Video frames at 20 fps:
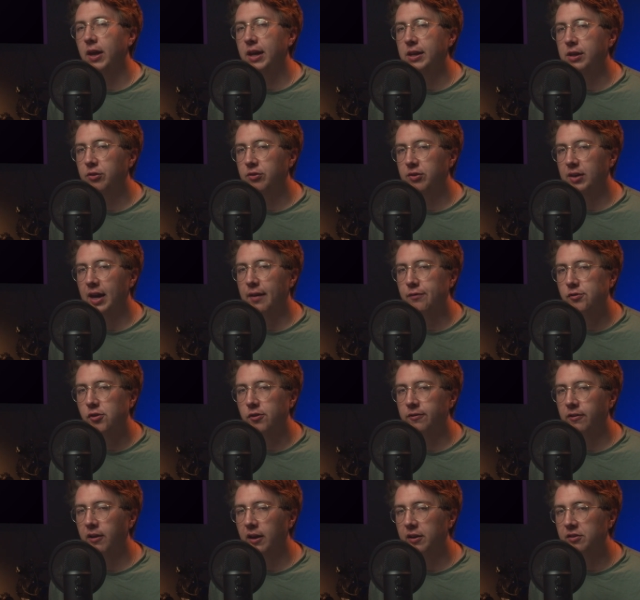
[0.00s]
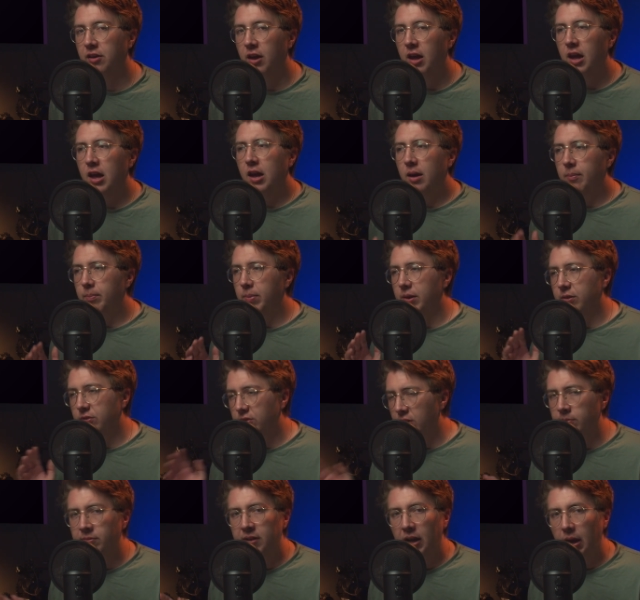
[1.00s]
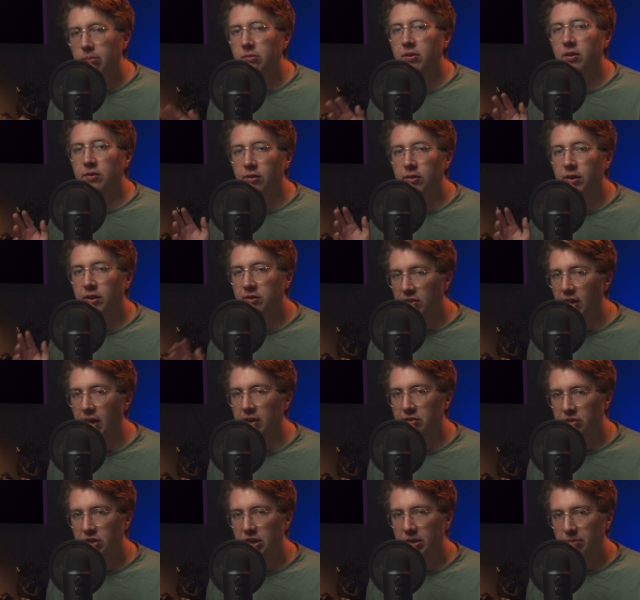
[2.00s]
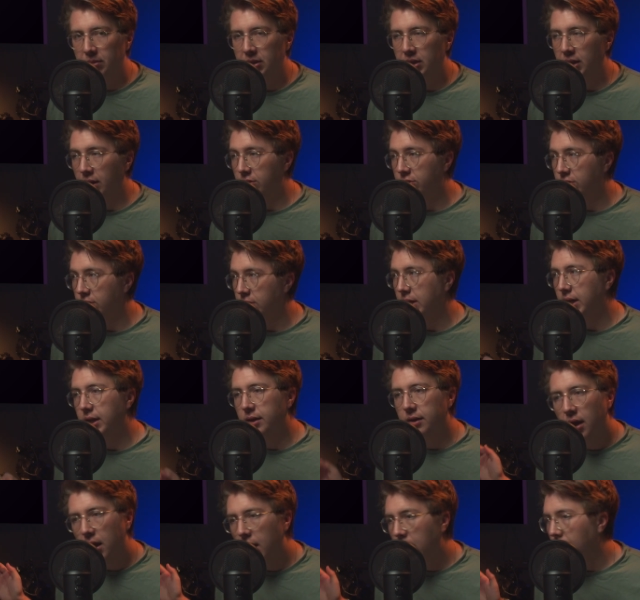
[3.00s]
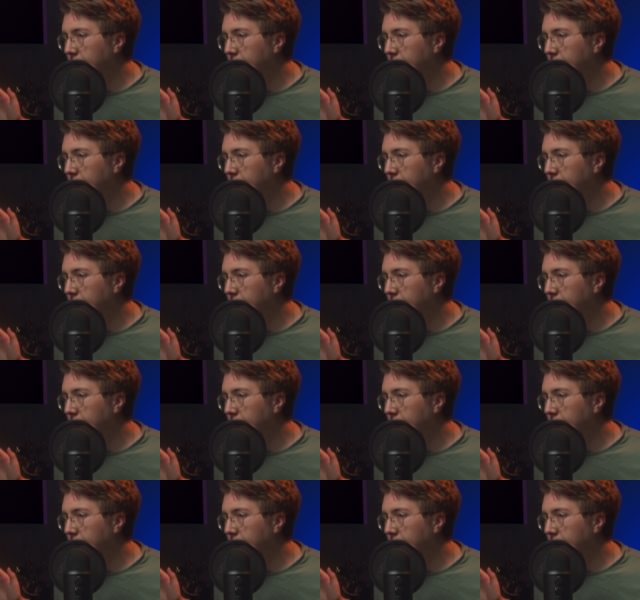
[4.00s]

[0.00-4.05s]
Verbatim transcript: like using After Effects, but sometimes it's a necessity because you need